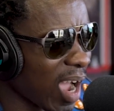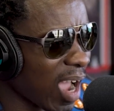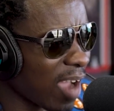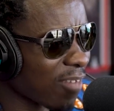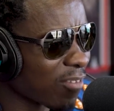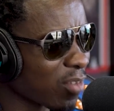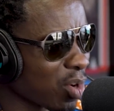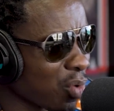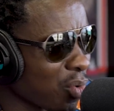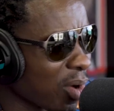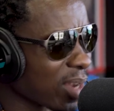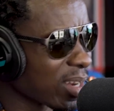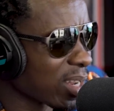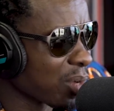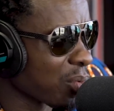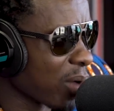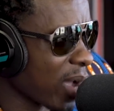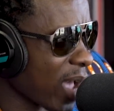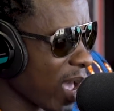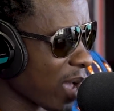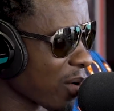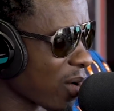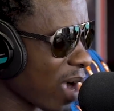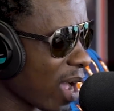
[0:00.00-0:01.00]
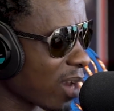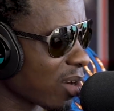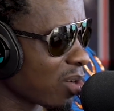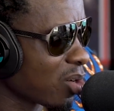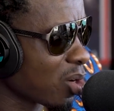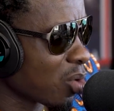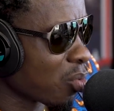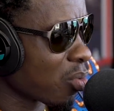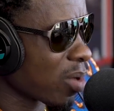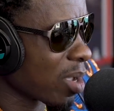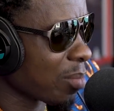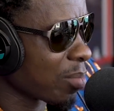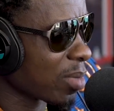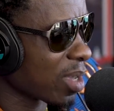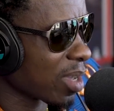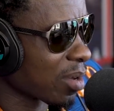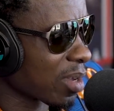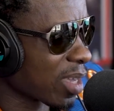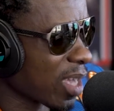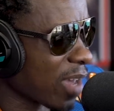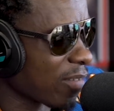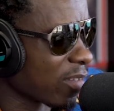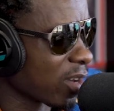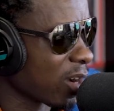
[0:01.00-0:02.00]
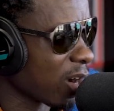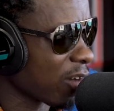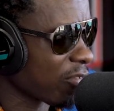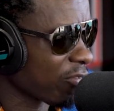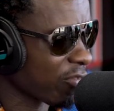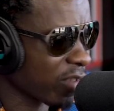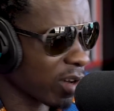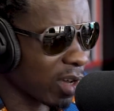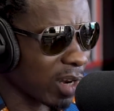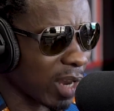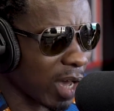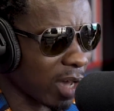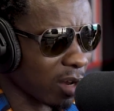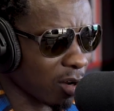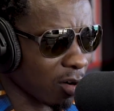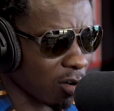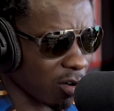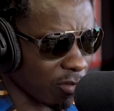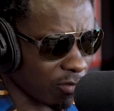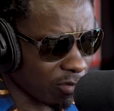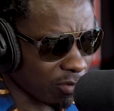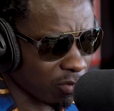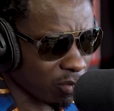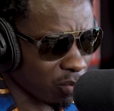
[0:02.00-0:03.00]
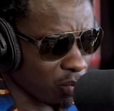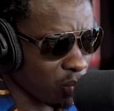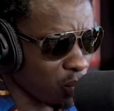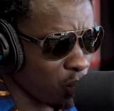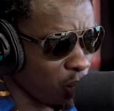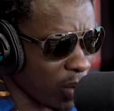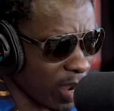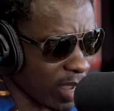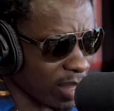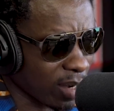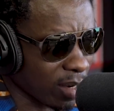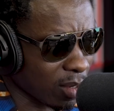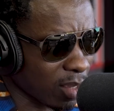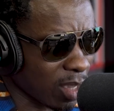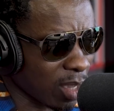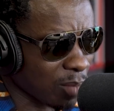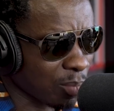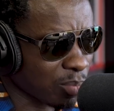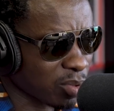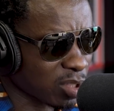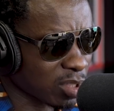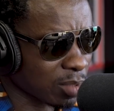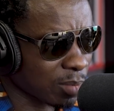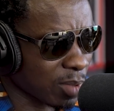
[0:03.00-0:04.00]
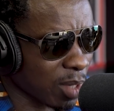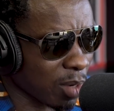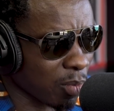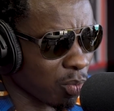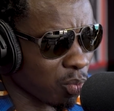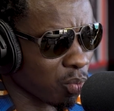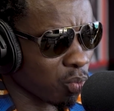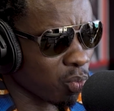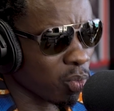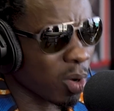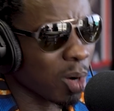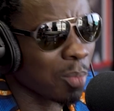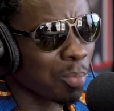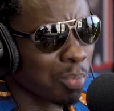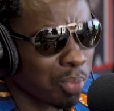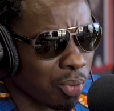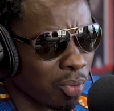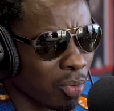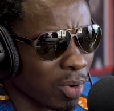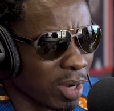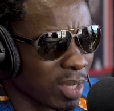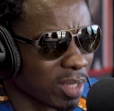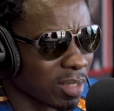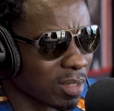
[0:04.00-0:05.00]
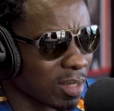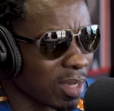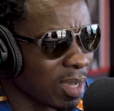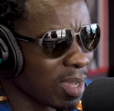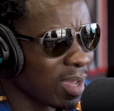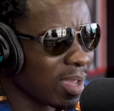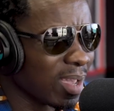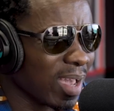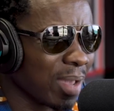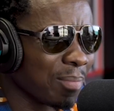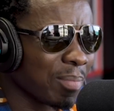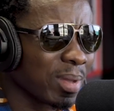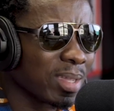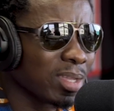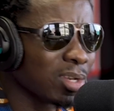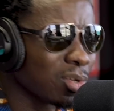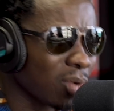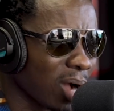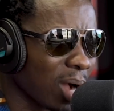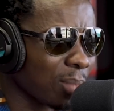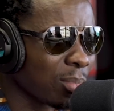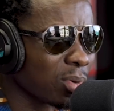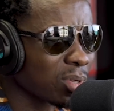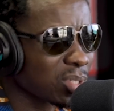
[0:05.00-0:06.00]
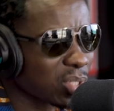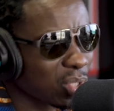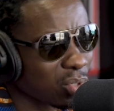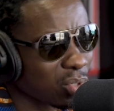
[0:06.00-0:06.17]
I have no idea what happened. I don't know where me and Kevin Hart fell out of. Mm -hmm. Went at, at, one point, but you know, I'm because